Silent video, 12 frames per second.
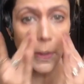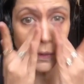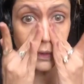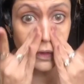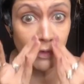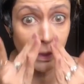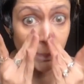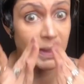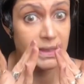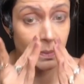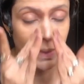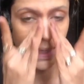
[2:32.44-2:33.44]
to give it a
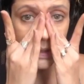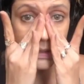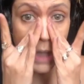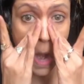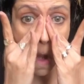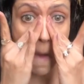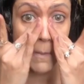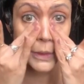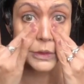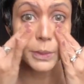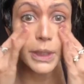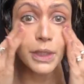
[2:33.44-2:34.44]
better blend. But
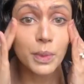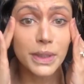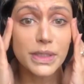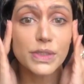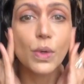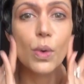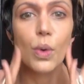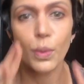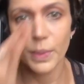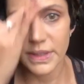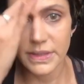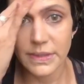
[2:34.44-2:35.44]
to begin with, it's
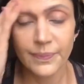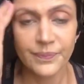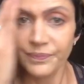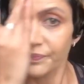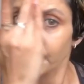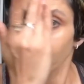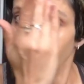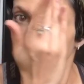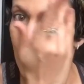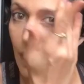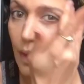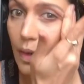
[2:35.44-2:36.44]
always
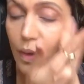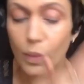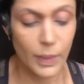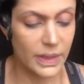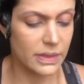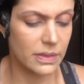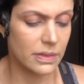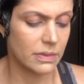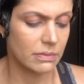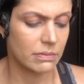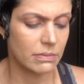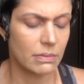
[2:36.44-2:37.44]
with
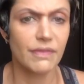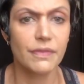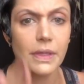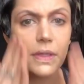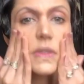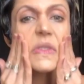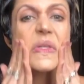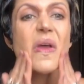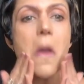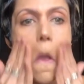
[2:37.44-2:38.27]
my fingers.